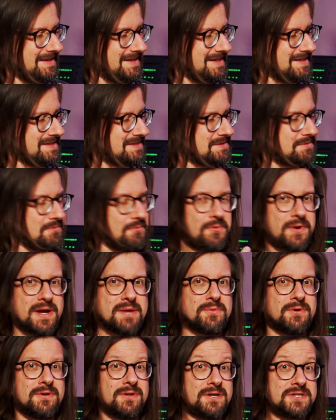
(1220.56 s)
it's way
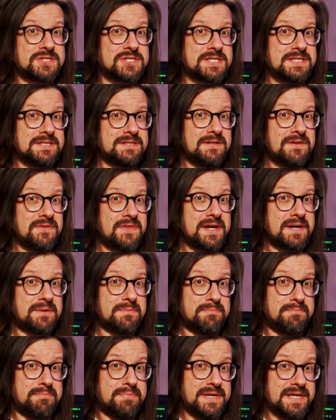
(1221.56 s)
more logical, they're
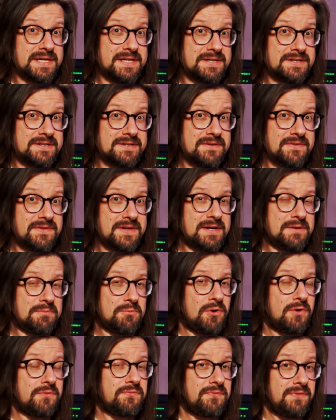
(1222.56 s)
bigger, they're
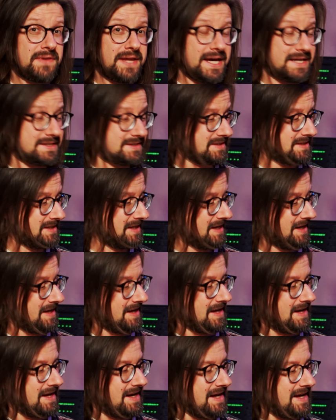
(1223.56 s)
more flat,
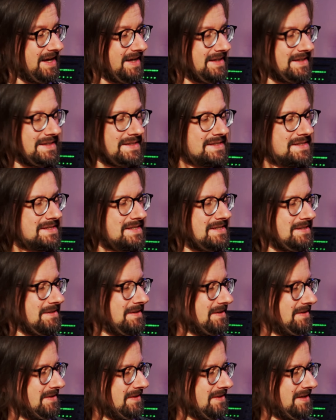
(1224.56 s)
and
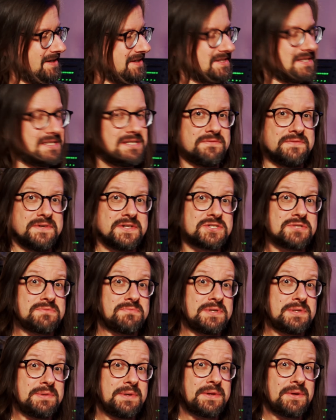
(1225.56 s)
there's a division
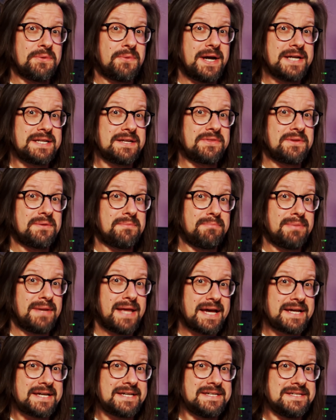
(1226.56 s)
between the white and the
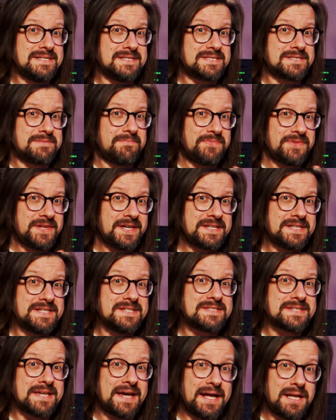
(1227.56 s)
black keys that
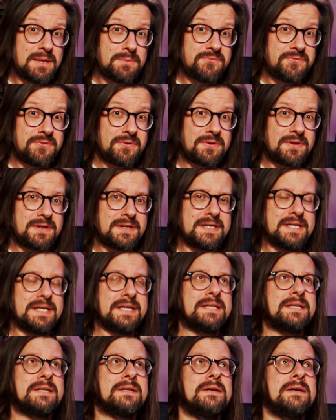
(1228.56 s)
is helpful
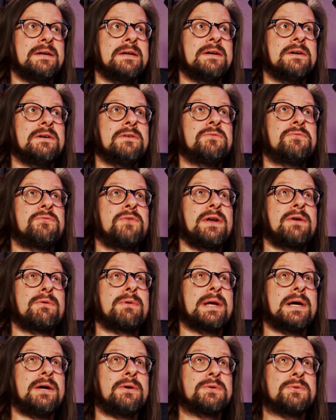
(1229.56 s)
in
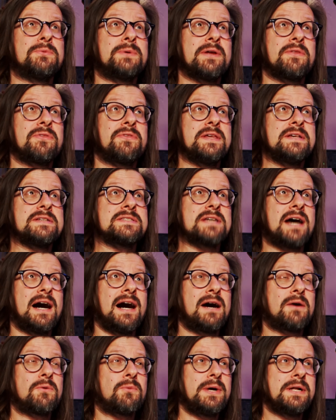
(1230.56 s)
figuring out where things
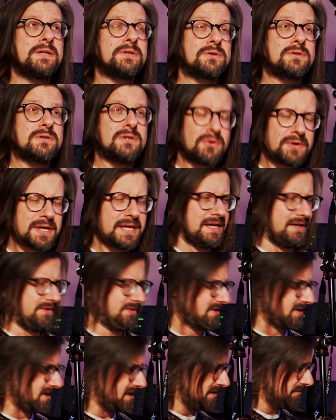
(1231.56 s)
are while not looking at
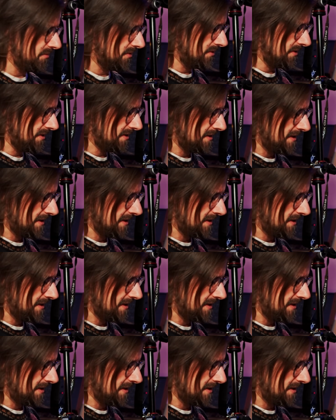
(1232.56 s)
the keyboard.